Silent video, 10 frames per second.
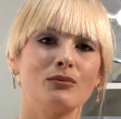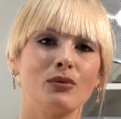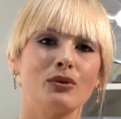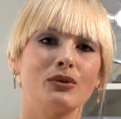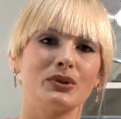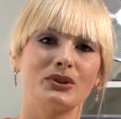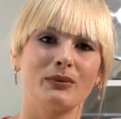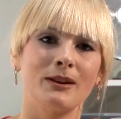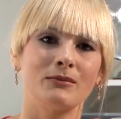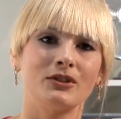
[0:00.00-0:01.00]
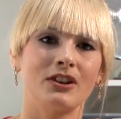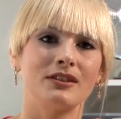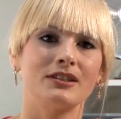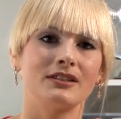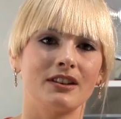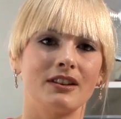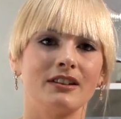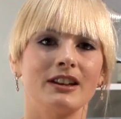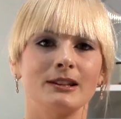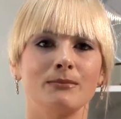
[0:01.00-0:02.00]
walk or swim, chances are
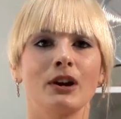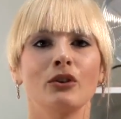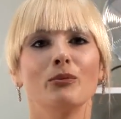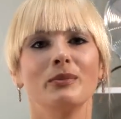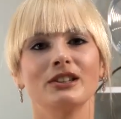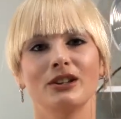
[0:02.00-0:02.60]
it might not be